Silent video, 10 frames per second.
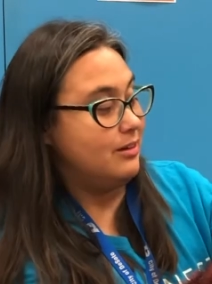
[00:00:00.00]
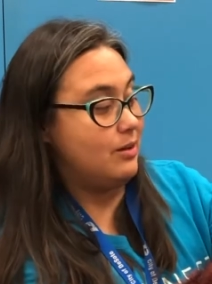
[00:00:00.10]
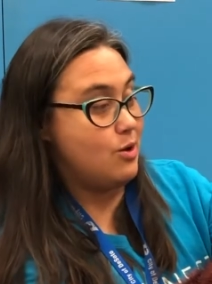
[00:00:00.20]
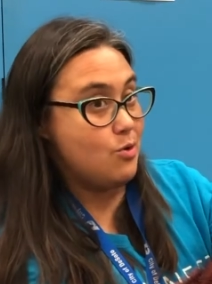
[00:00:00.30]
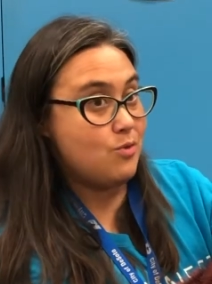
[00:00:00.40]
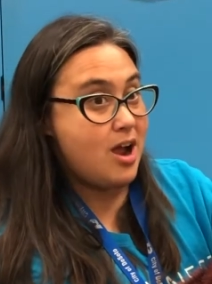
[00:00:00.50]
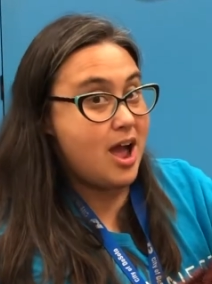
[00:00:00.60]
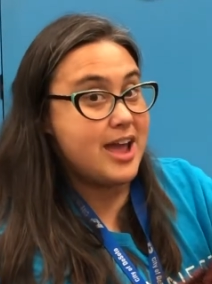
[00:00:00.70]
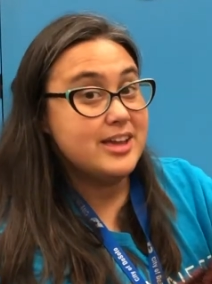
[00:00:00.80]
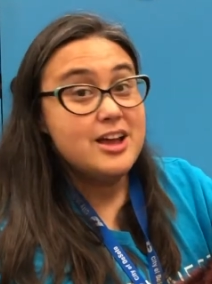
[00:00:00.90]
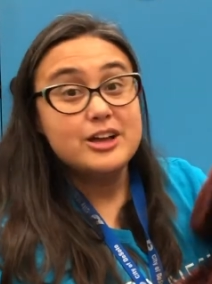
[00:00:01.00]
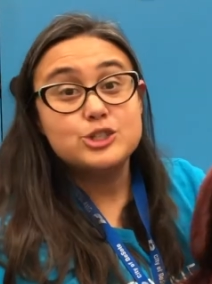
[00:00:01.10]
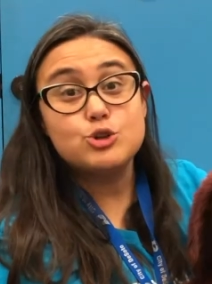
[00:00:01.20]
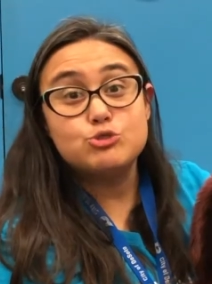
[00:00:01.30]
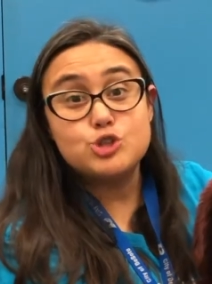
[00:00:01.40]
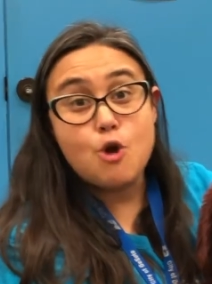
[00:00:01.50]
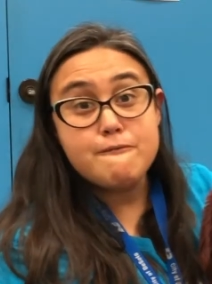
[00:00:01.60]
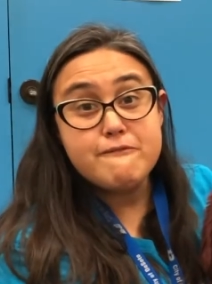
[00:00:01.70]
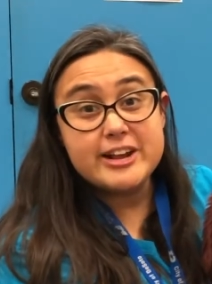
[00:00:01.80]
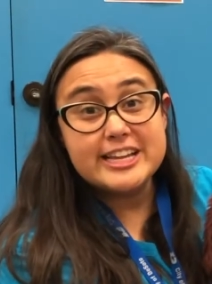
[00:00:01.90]
All right, so don't
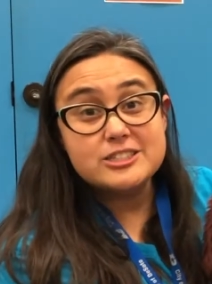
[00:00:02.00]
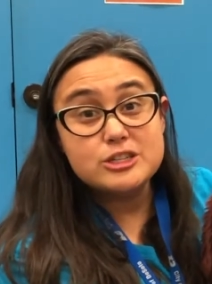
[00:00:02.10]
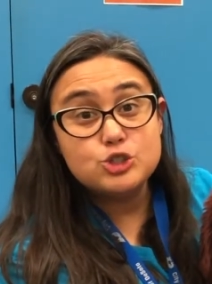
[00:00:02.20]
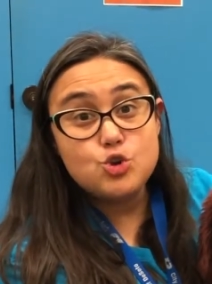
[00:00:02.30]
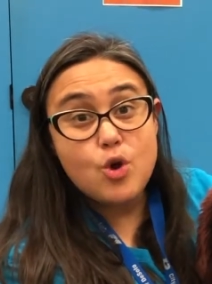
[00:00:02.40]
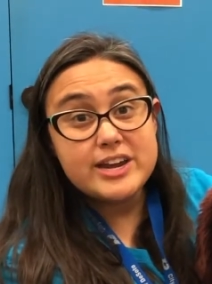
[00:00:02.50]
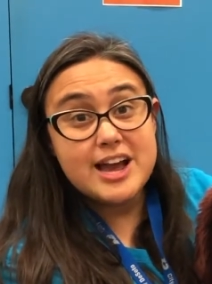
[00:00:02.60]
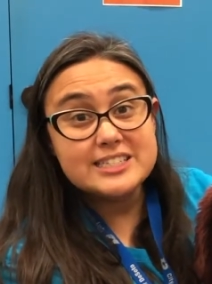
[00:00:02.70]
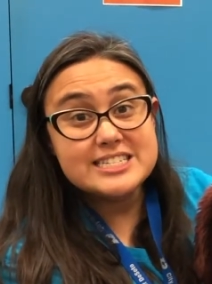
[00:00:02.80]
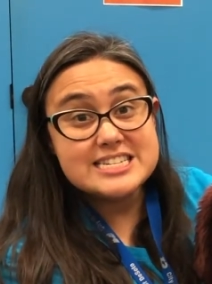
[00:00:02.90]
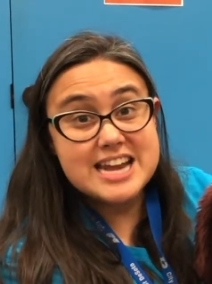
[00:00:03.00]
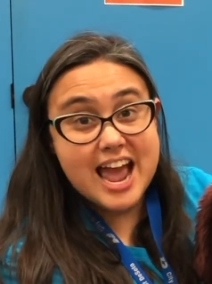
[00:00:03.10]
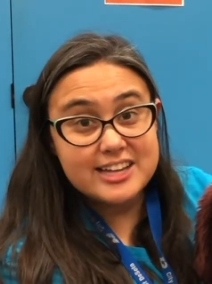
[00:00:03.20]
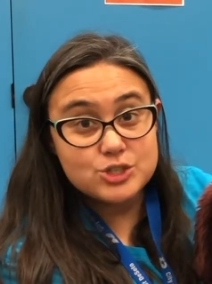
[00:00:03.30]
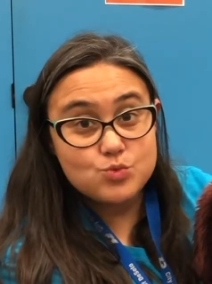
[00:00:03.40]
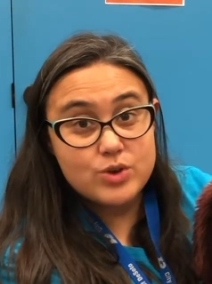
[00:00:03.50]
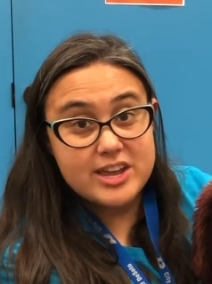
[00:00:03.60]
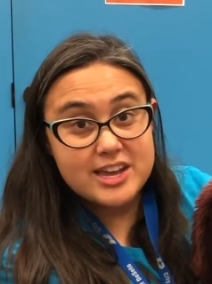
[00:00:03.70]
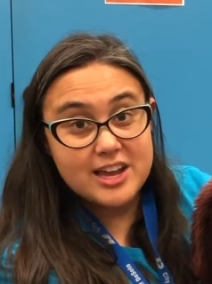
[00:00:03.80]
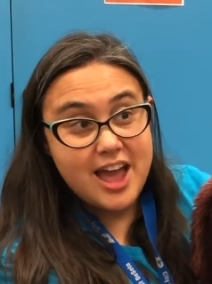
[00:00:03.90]
forget to join us next
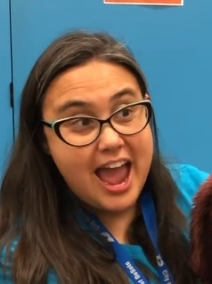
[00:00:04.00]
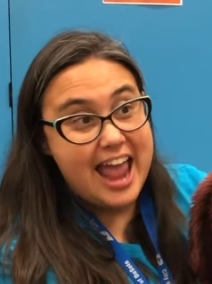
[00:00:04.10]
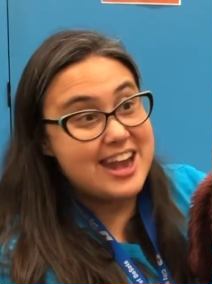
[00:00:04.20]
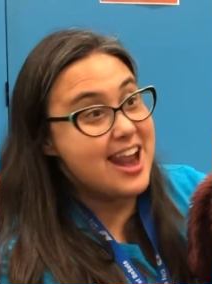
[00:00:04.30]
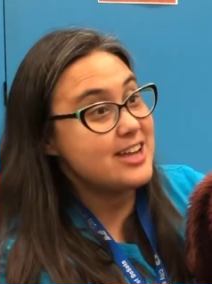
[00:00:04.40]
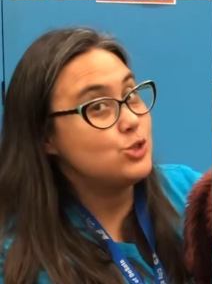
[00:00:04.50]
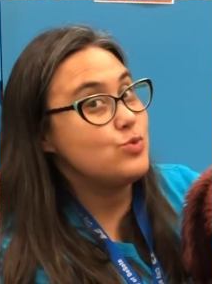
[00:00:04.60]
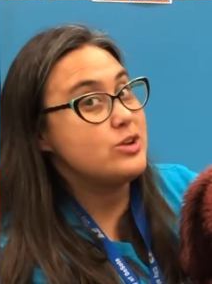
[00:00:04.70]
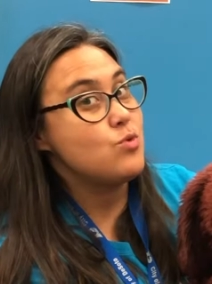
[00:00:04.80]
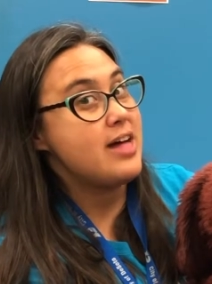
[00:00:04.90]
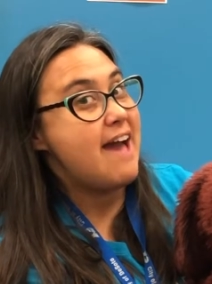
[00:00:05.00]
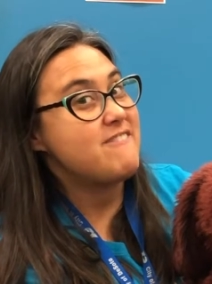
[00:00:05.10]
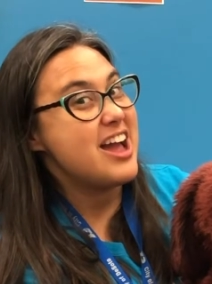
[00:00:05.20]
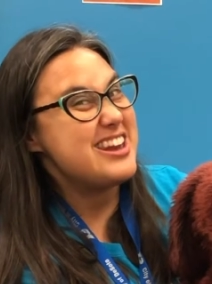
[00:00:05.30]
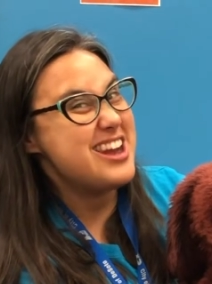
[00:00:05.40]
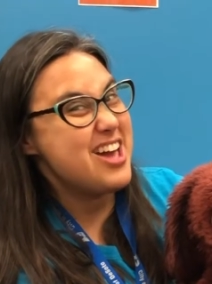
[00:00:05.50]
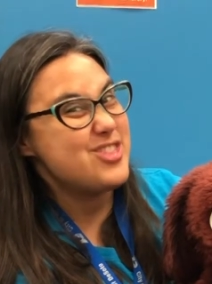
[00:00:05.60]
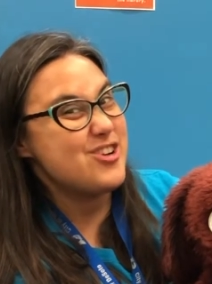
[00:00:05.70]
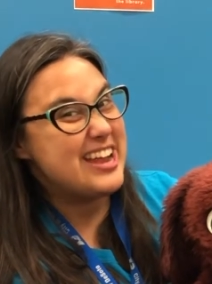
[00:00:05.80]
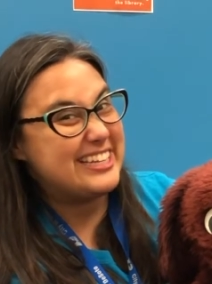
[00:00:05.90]
week. And next week we'll have
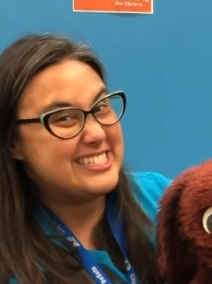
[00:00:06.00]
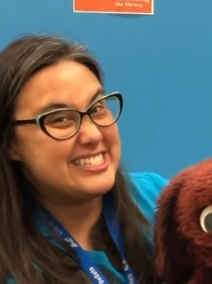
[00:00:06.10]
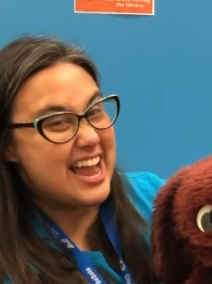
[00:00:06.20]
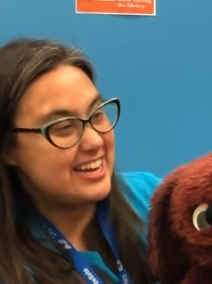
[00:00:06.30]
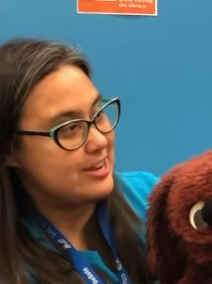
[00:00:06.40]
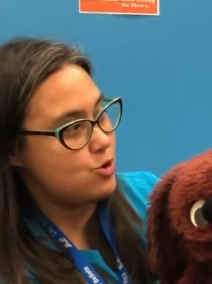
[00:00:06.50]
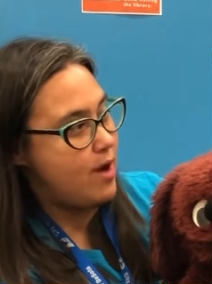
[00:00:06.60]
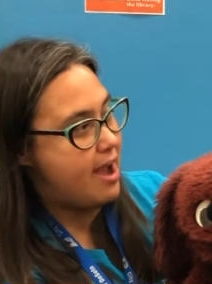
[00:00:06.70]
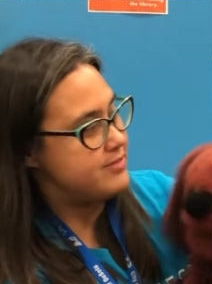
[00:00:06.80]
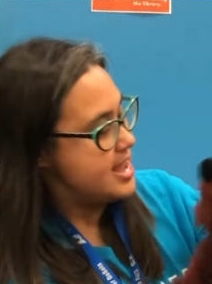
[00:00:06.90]
another exciting craft.